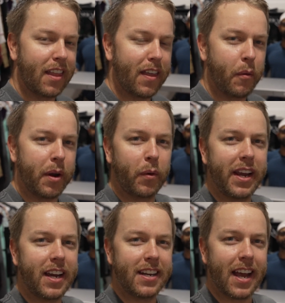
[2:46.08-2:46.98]
that we
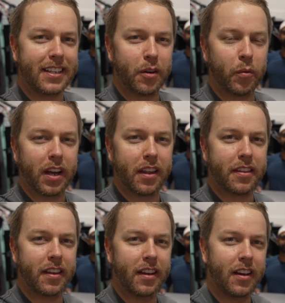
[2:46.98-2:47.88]
reconnected with
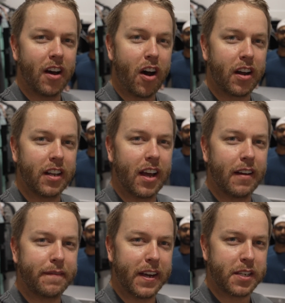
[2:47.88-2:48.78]
on
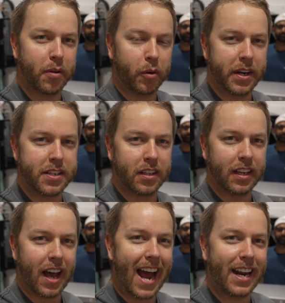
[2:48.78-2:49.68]
Facebook
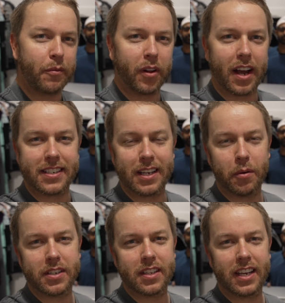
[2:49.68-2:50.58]
recently. I didn't realize he
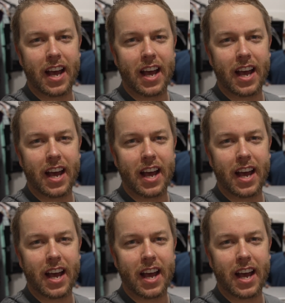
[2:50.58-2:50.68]
was in